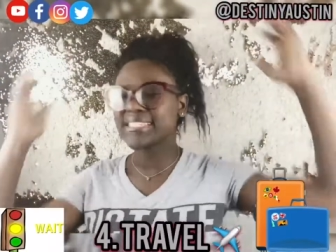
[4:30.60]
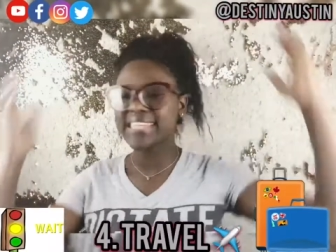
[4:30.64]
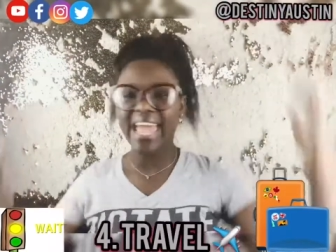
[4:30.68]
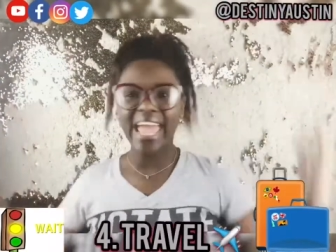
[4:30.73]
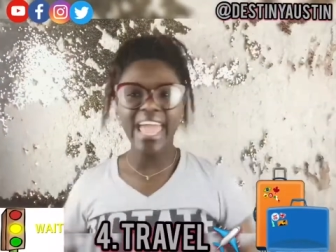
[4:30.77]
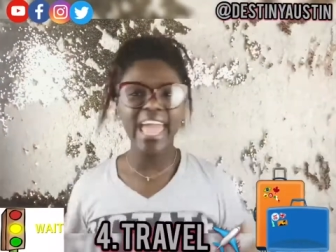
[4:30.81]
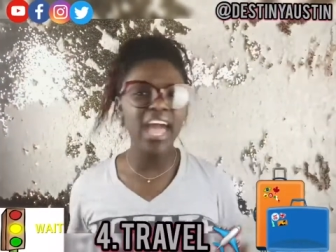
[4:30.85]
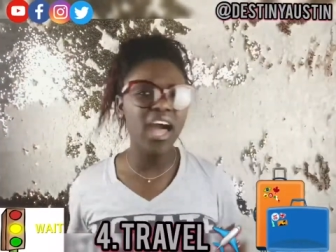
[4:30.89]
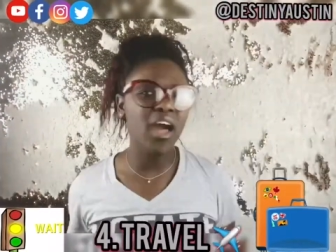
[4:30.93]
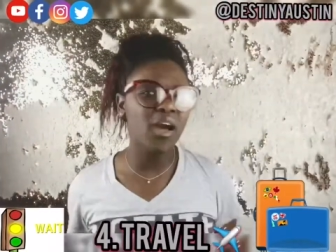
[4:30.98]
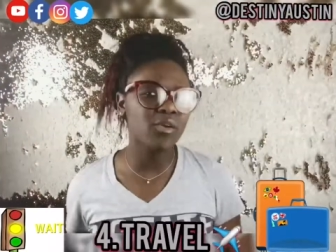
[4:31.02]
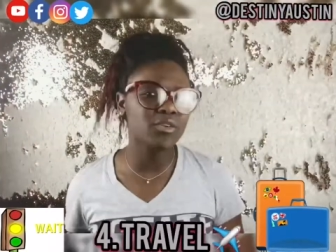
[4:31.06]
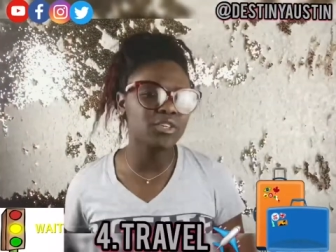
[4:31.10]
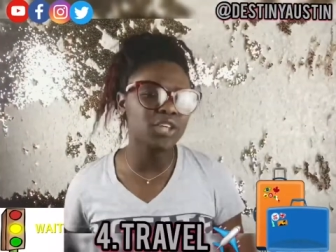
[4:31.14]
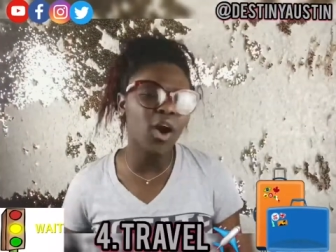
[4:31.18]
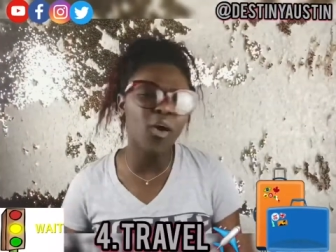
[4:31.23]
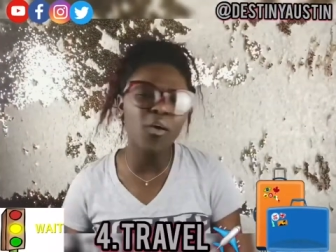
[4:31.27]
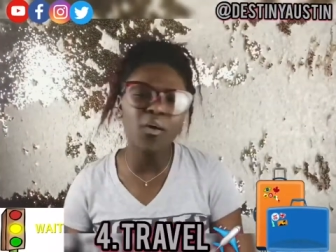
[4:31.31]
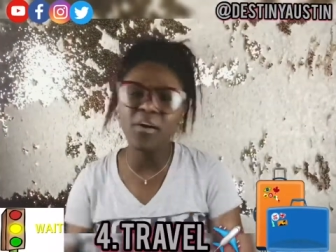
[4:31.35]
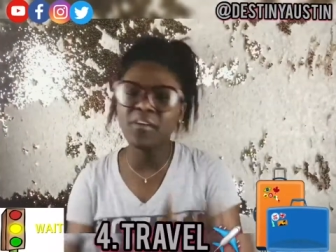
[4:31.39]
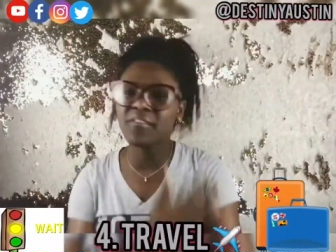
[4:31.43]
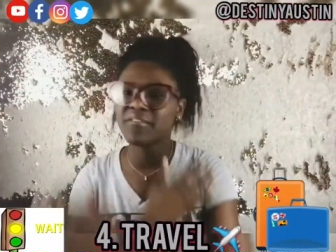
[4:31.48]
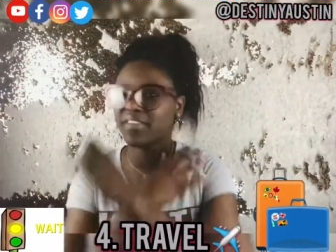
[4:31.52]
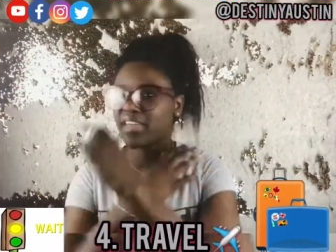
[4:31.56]
town, go
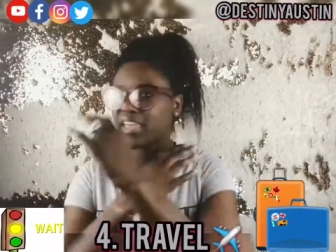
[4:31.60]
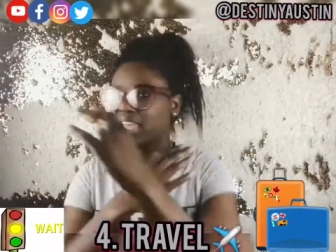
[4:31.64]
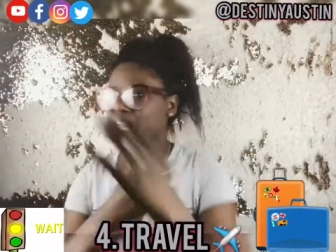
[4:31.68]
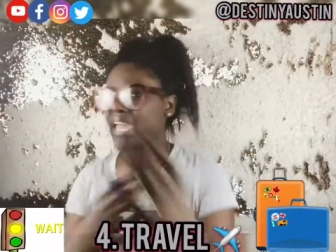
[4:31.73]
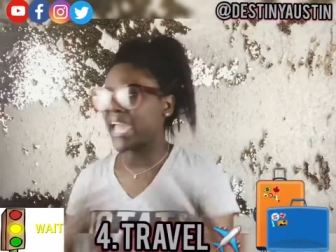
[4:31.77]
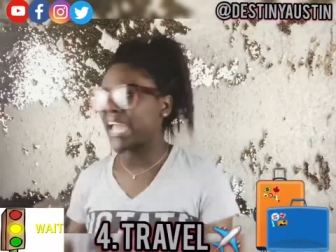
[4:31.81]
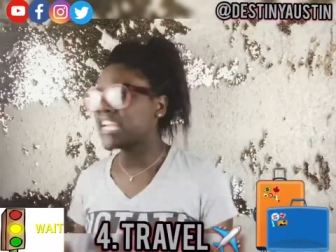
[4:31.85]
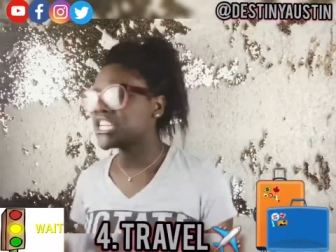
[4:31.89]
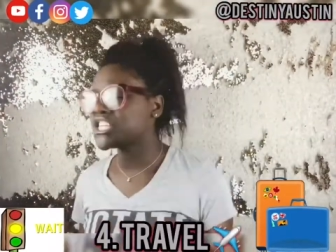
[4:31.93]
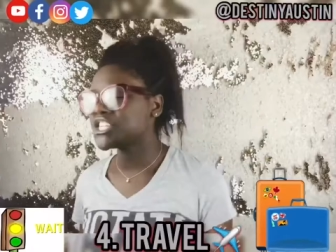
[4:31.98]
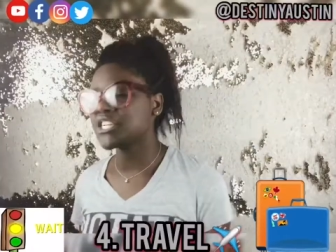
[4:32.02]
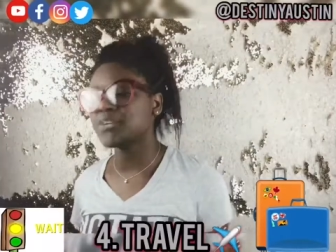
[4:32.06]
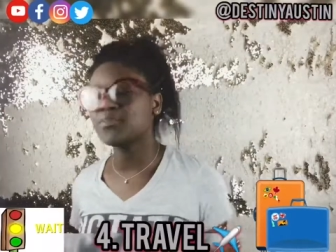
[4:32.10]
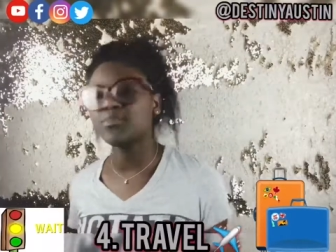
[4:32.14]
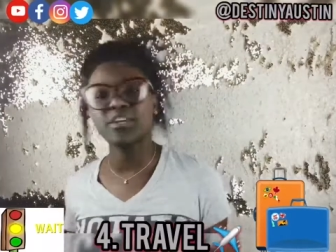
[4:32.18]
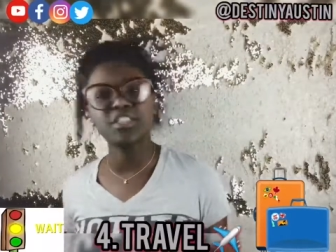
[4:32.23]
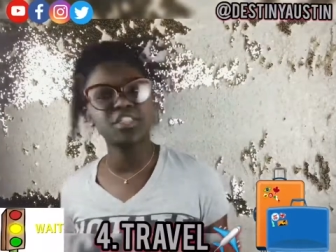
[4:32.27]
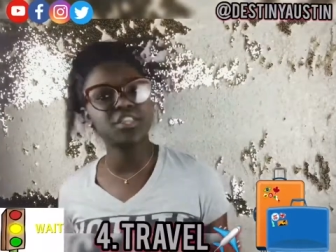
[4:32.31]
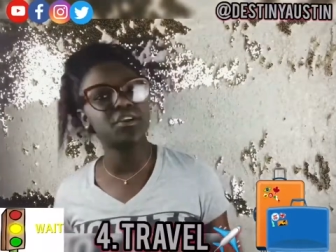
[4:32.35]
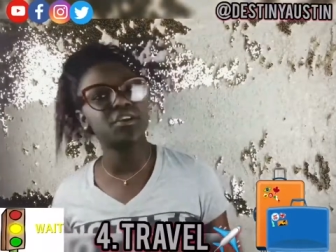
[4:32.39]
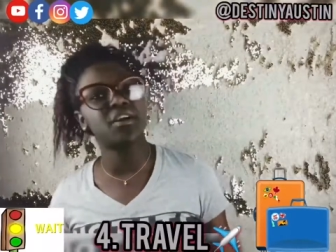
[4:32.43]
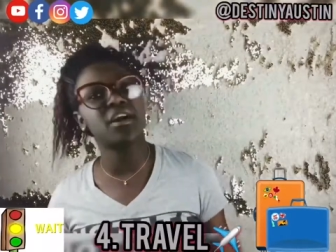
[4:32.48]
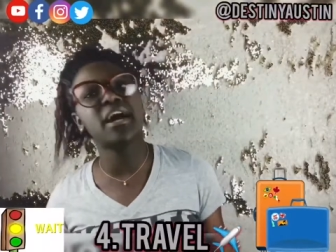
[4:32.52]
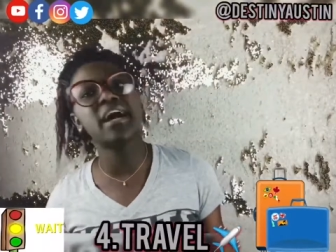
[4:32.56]
on vacation
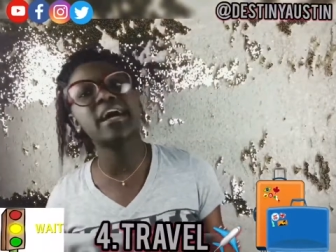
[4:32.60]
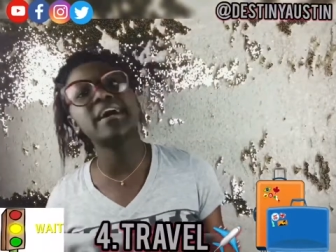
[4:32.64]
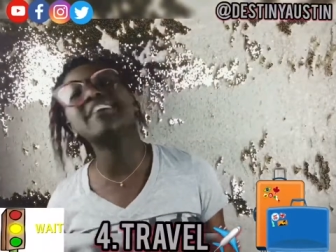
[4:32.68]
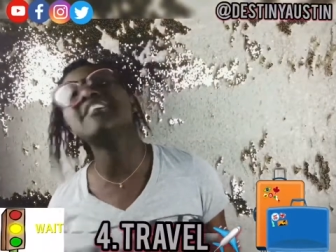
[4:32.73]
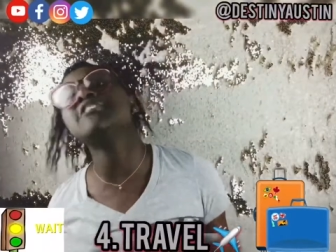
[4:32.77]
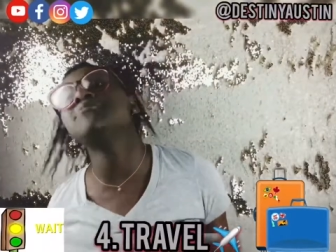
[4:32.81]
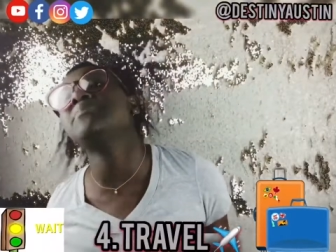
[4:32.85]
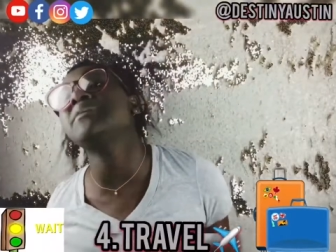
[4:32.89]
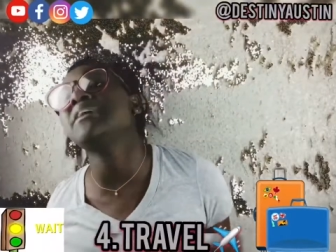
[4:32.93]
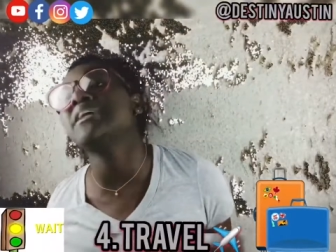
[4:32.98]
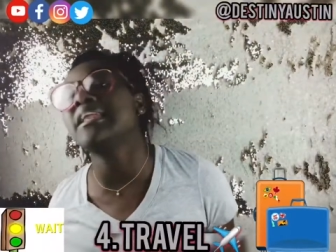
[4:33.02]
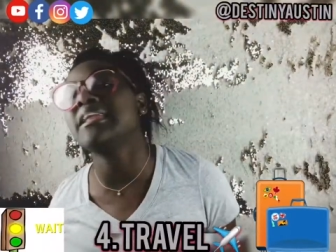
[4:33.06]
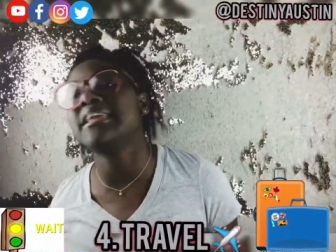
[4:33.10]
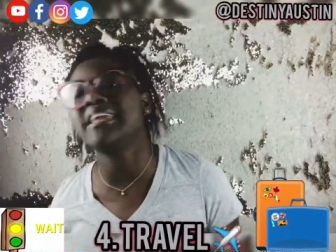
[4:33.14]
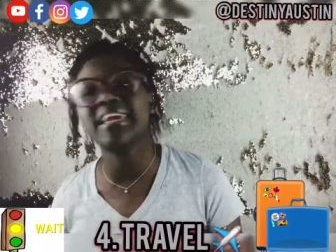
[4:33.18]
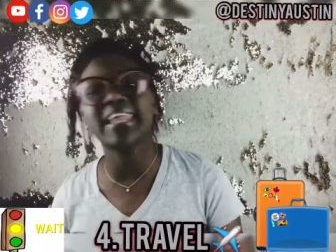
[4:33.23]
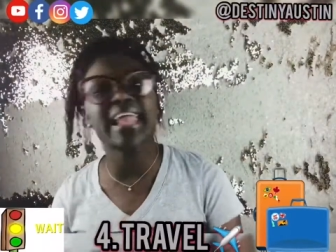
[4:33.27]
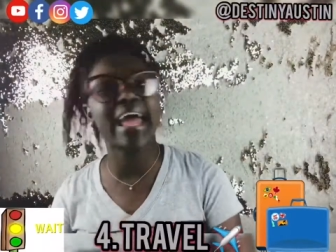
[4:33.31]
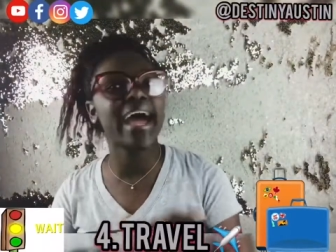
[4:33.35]
with your husband, get